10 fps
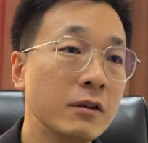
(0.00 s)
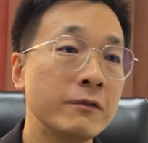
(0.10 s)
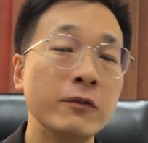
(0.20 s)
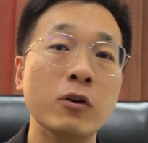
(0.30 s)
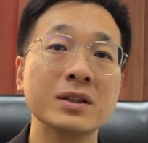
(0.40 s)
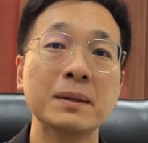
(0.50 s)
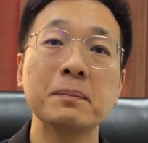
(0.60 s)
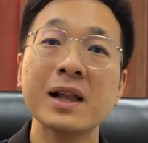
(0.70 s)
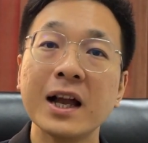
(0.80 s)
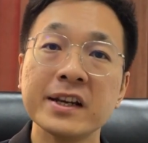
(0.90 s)
for
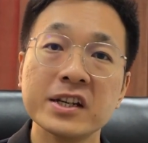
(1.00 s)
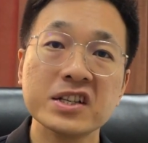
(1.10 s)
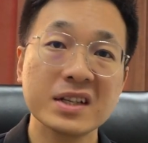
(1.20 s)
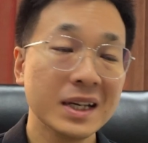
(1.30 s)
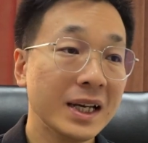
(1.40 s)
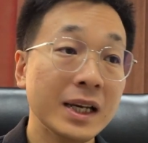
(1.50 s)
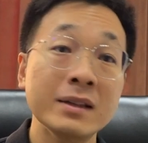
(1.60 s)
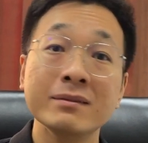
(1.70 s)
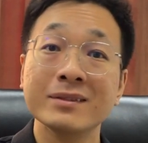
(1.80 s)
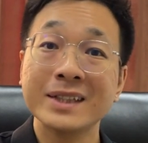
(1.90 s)
suppliers
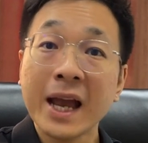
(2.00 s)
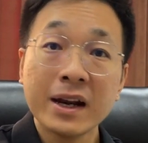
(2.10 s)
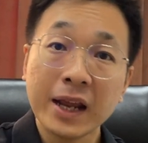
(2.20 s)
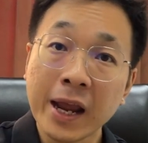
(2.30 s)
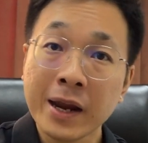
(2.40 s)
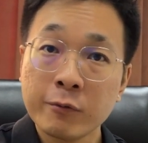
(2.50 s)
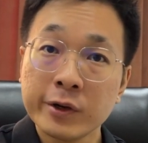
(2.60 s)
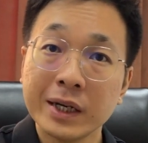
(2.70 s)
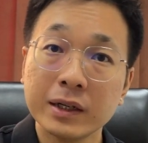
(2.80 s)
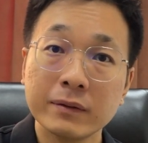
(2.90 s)
in that
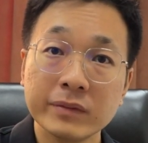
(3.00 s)
area,